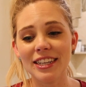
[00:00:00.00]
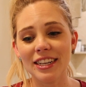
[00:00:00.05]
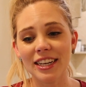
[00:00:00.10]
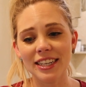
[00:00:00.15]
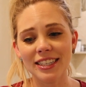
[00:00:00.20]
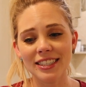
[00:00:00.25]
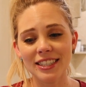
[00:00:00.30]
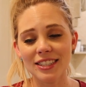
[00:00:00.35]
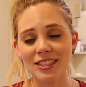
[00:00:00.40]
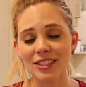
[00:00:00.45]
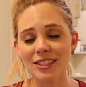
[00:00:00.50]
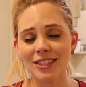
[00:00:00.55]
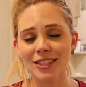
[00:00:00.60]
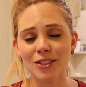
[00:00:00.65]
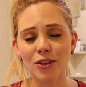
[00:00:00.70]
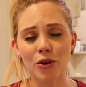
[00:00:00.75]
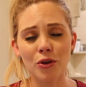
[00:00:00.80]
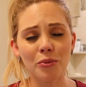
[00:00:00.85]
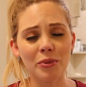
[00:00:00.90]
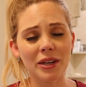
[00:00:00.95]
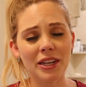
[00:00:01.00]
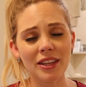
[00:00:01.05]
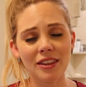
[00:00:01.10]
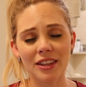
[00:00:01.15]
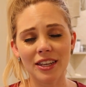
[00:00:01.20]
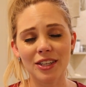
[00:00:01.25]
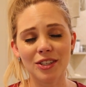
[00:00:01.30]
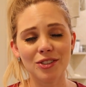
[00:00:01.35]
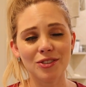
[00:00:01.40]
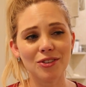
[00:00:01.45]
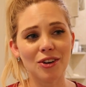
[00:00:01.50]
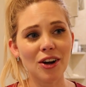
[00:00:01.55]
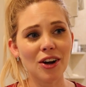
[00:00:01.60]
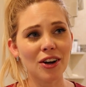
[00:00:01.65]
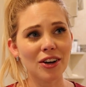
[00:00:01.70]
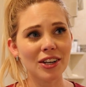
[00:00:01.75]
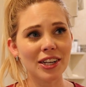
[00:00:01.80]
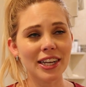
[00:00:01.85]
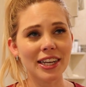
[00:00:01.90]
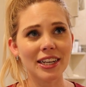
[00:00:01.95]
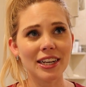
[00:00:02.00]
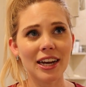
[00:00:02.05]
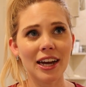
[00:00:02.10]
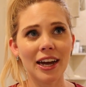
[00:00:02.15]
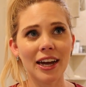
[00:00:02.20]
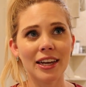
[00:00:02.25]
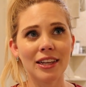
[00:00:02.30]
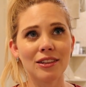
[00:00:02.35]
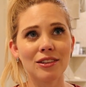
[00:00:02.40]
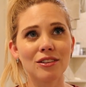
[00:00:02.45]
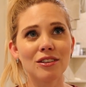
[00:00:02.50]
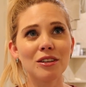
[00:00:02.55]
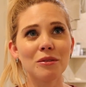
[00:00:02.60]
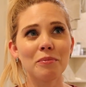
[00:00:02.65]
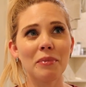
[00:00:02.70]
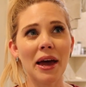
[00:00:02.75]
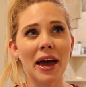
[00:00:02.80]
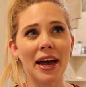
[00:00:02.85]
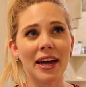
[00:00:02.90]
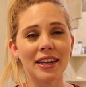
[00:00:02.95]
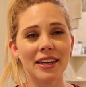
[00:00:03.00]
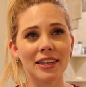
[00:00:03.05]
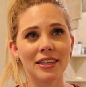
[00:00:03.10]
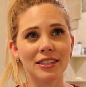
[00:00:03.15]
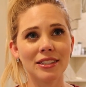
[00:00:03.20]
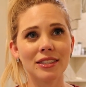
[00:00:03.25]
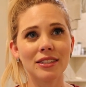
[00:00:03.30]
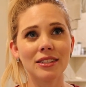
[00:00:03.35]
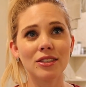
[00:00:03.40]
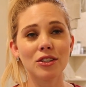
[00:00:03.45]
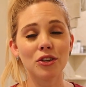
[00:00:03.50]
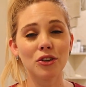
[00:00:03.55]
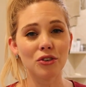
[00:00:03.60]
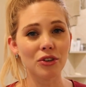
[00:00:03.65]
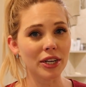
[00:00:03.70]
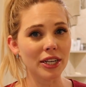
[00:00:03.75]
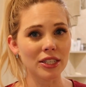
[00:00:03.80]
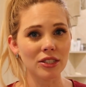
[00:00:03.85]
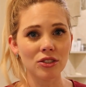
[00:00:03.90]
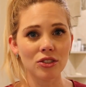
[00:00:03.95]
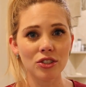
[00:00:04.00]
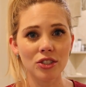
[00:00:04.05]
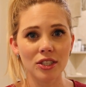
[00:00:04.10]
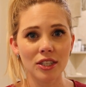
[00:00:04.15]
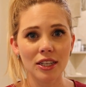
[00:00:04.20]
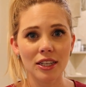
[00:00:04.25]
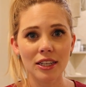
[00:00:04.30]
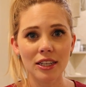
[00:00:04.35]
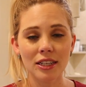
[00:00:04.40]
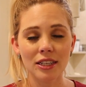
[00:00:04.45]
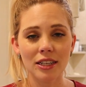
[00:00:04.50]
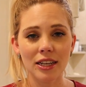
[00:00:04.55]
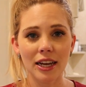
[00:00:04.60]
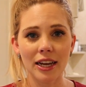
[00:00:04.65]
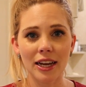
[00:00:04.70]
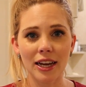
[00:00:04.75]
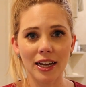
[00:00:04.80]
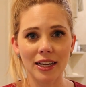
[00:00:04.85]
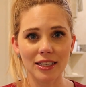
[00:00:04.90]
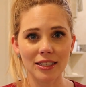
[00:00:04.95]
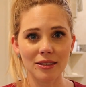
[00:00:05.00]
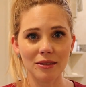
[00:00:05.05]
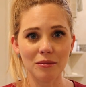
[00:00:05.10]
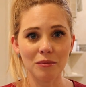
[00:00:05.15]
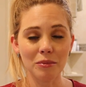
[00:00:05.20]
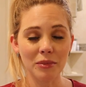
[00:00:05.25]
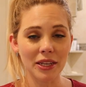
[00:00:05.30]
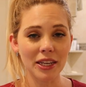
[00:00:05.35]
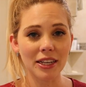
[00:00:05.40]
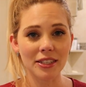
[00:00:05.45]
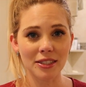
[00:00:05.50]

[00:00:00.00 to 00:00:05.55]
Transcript: and I did so many things wrong, and I look back and cringe at me